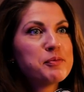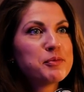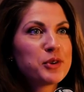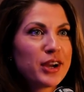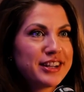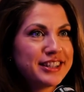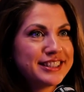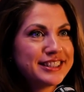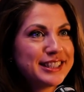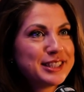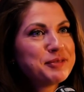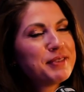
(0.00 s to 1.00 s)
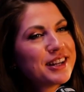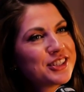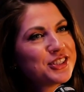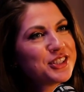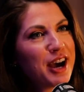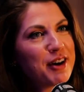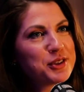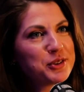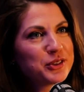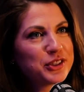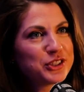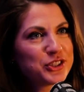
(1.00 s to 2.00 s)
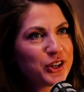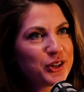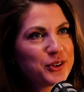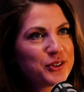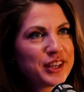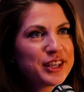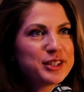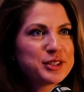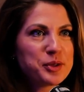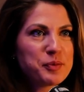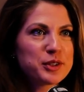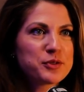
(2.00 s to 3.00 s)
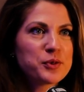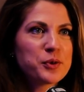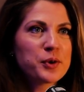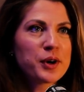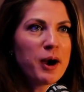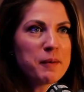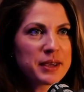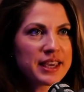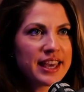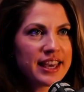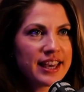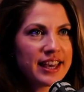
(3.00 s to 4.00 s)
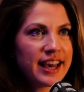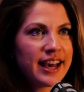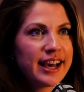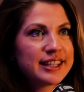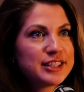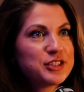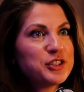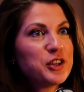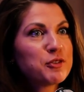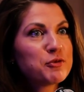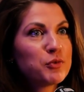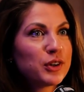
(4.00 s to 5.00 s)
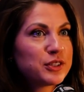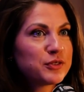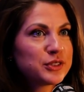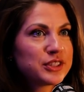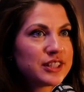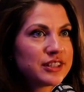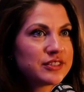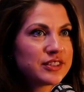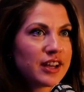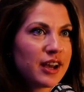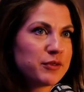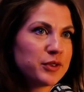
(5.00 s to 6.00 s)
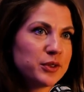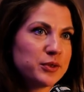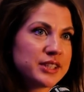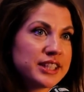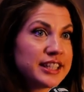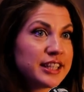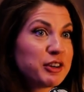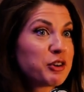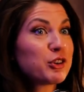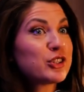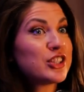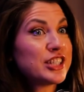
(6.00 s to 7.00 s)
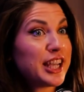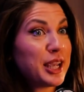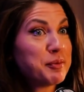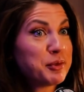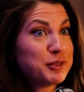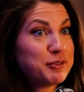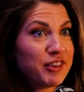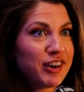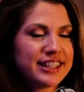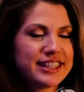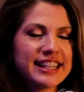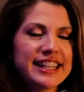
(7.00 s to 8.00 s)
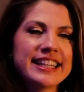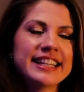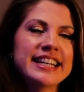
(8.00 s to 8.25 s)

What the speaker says: Brennan, it's a pleasure to have you on the show. Thank you so much for coming here and, you know, wonderful to have you sitting across the table, finally.